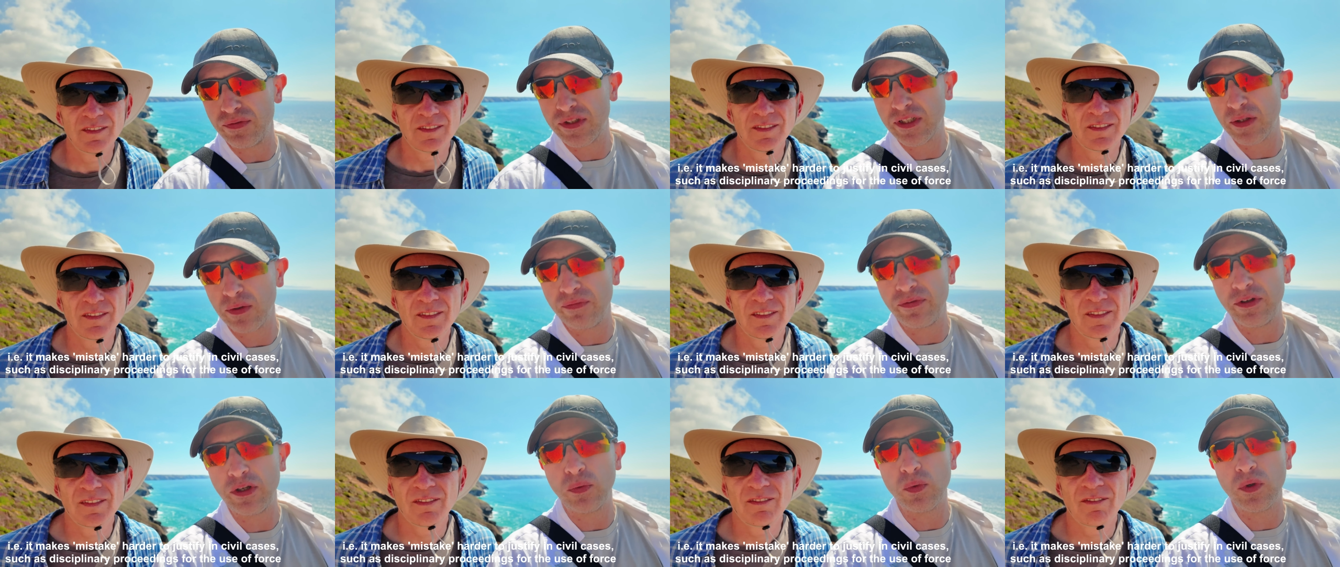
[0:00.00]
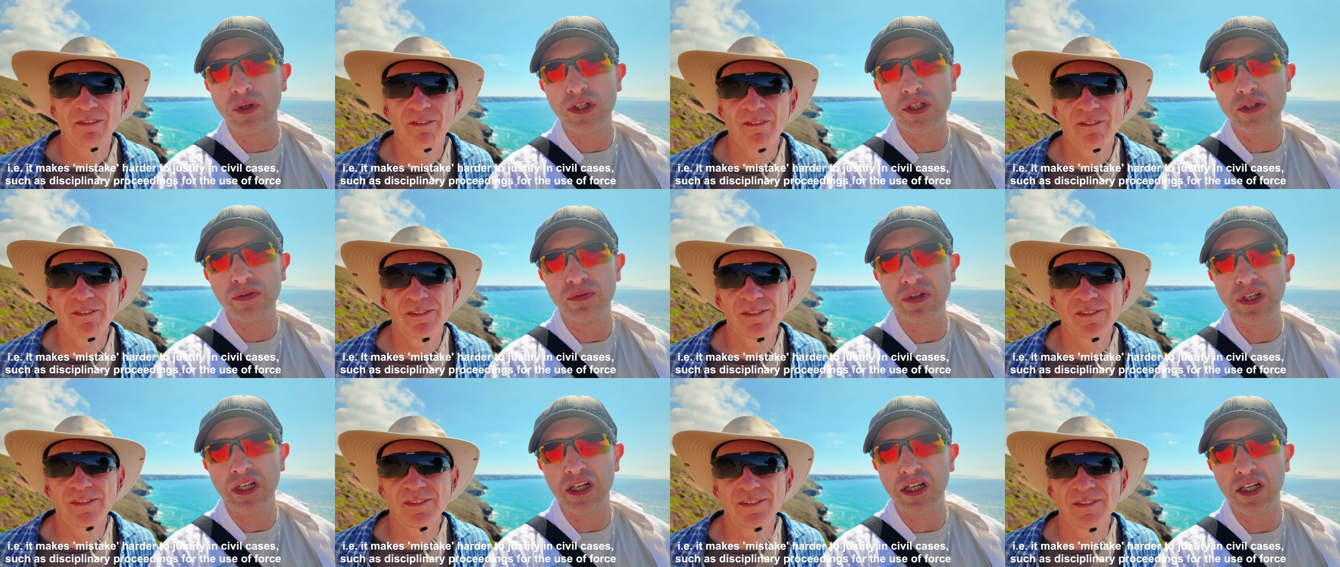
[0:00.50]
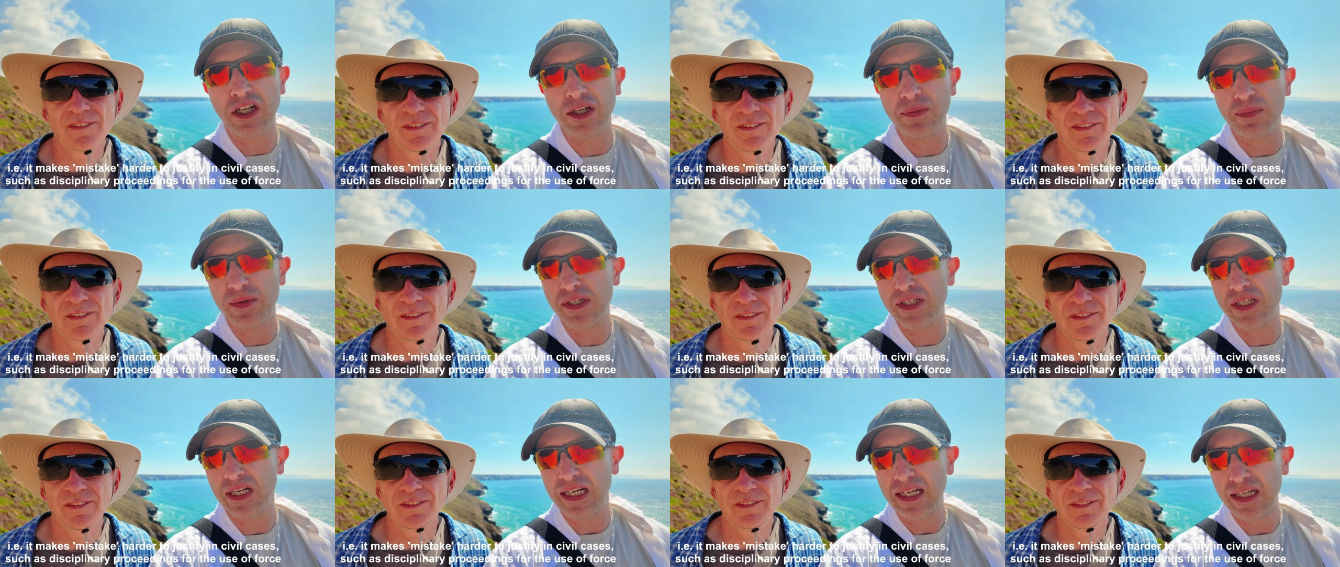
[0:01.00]
Speaker 1: So if you want to rely on
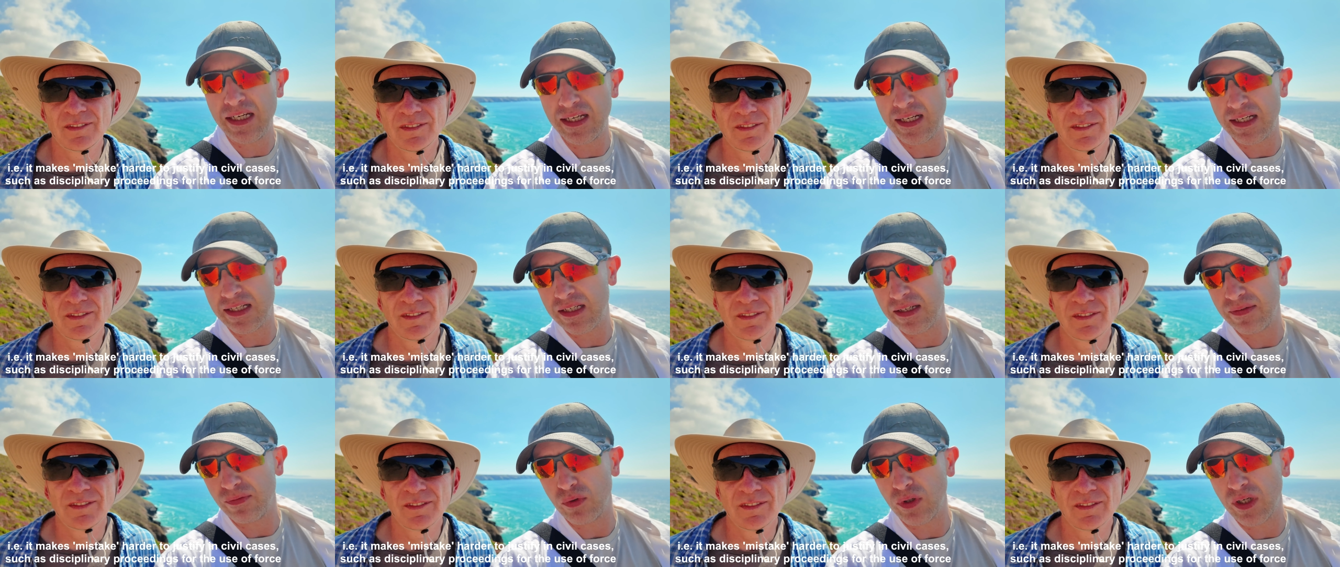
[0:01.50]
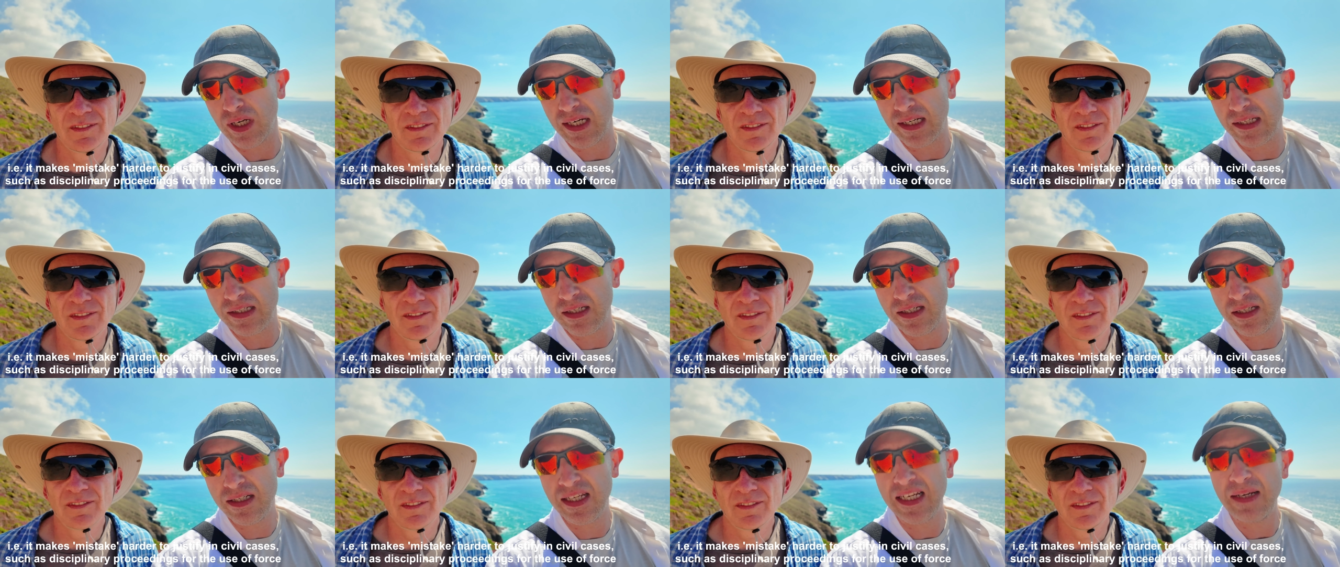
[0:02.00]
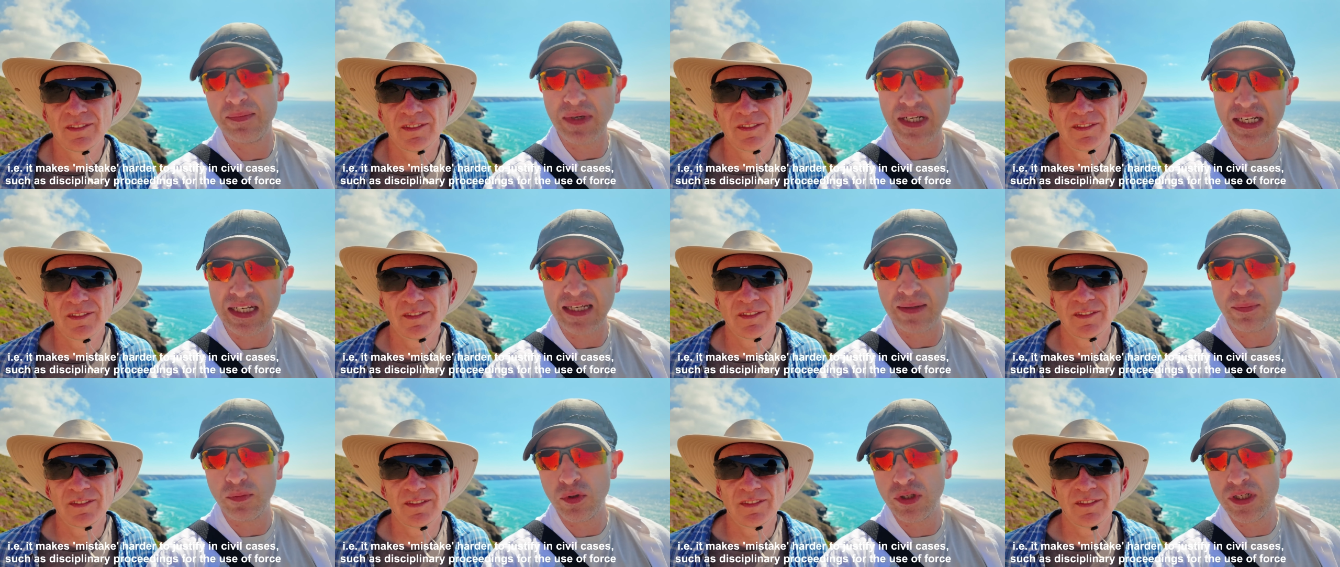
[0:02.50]
mistake in civil cases, they
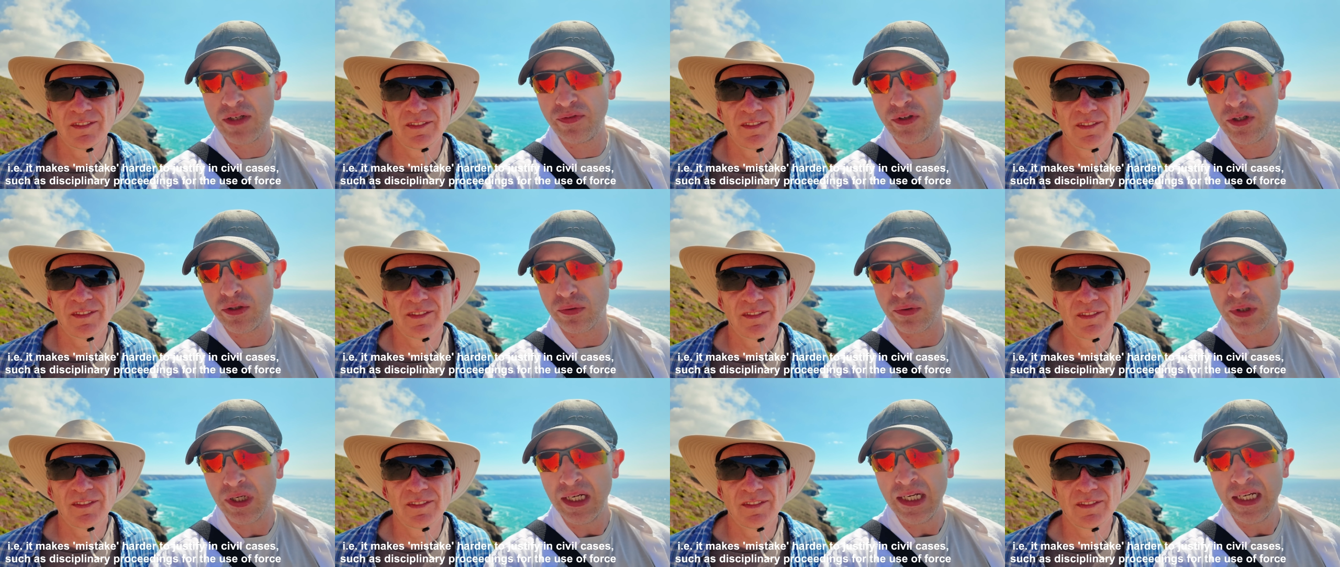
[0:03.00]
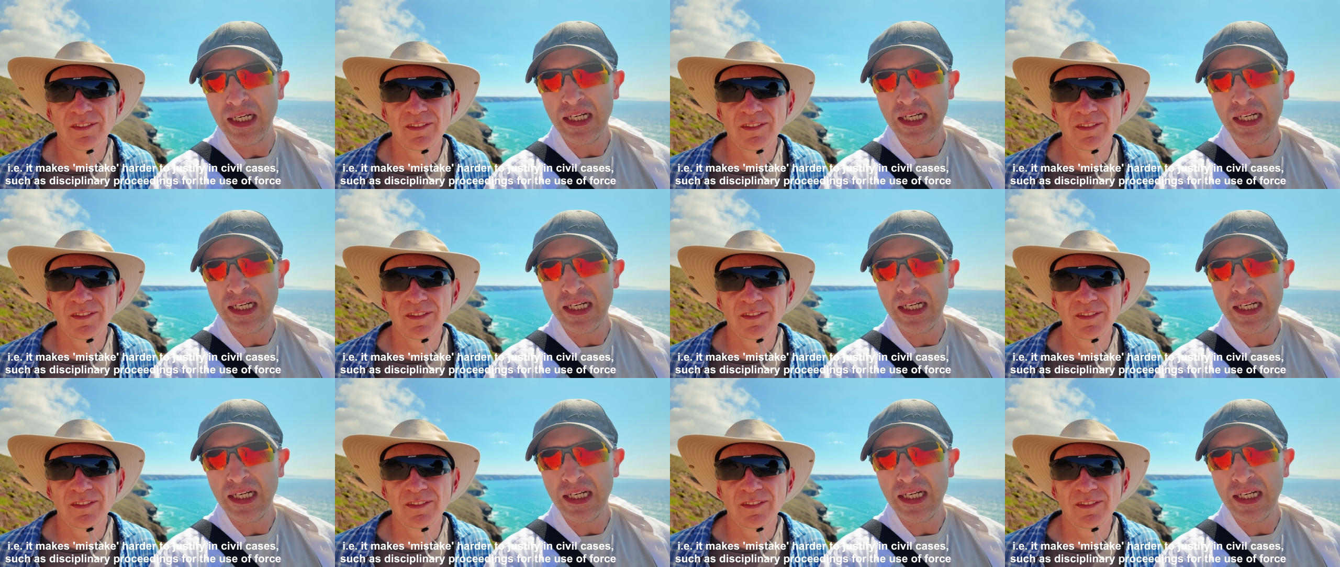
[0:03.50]
make it more difficult.